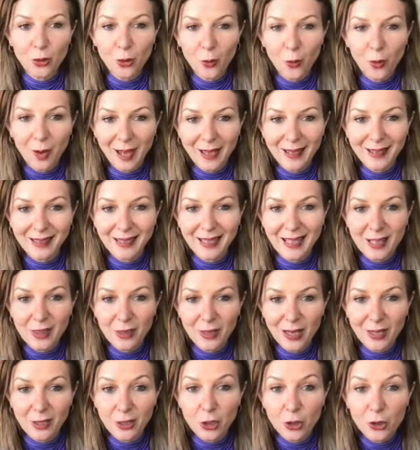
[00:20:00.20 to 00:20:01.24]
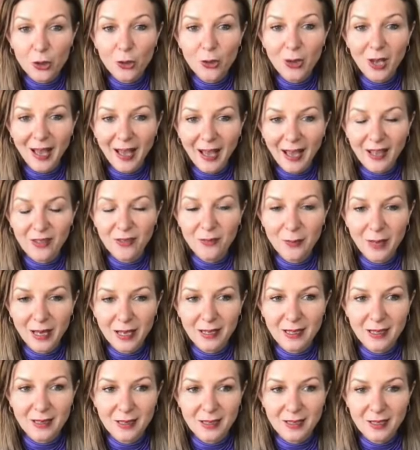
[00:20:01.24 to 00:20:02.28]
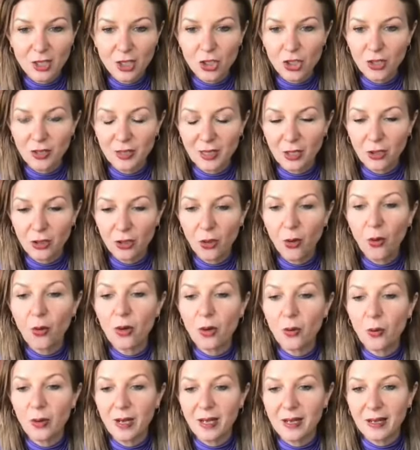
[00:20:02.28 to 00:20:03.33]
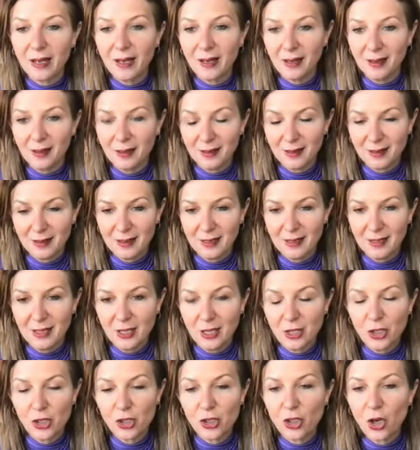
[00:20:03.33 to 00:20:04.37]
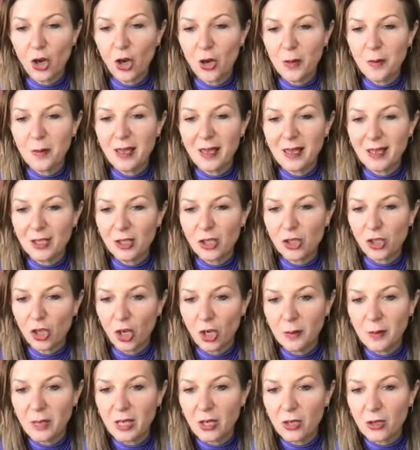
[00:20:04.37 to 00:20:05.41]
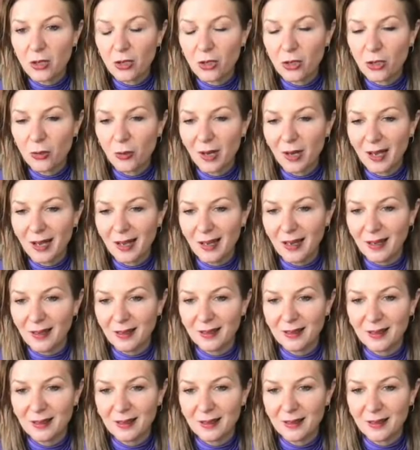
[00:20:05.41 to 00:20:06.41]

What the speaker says: awake and that you have made a decision, that you're a winner. Show me who you are.